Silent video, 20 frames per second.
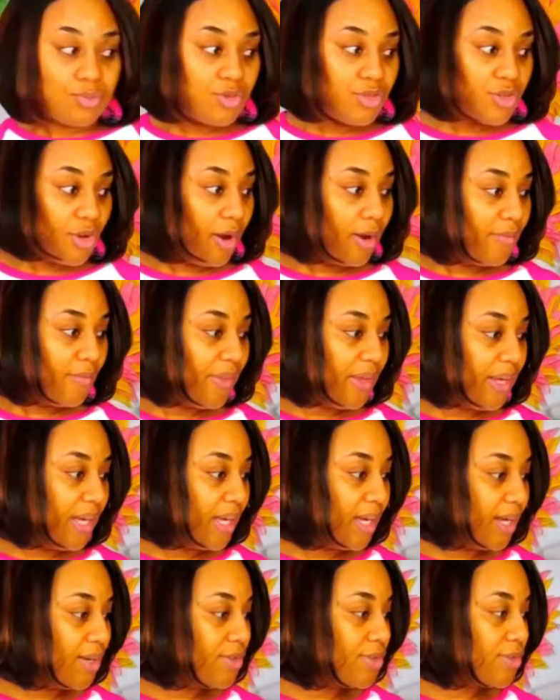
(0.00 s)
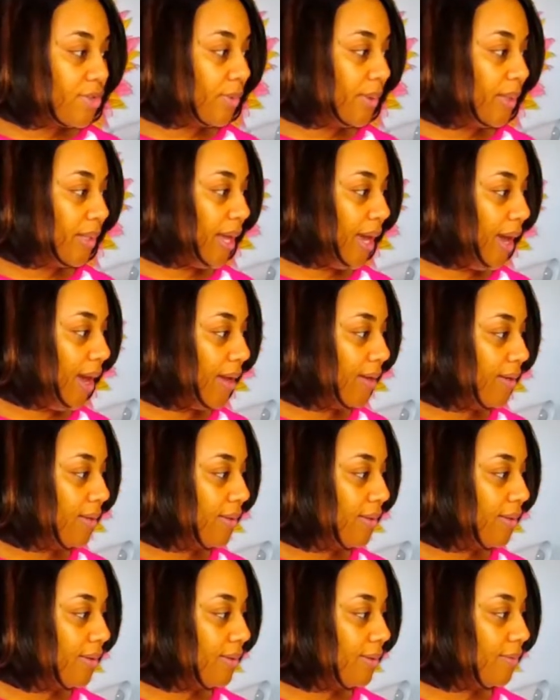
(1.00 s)
start thinking and doing that.
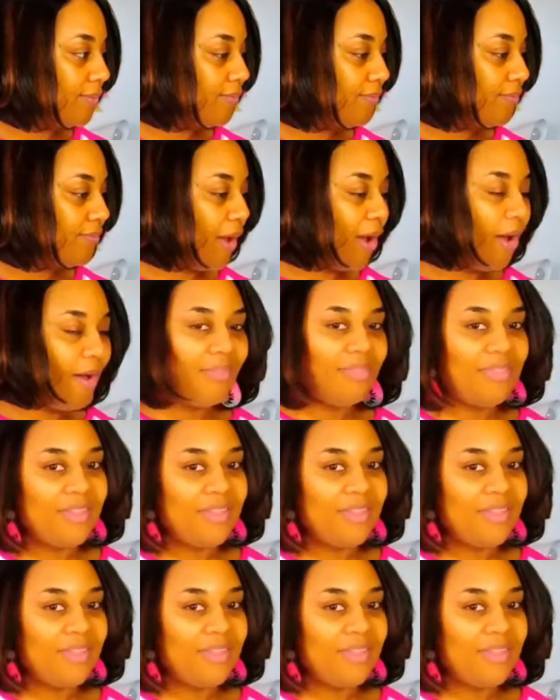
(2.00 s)
Oh,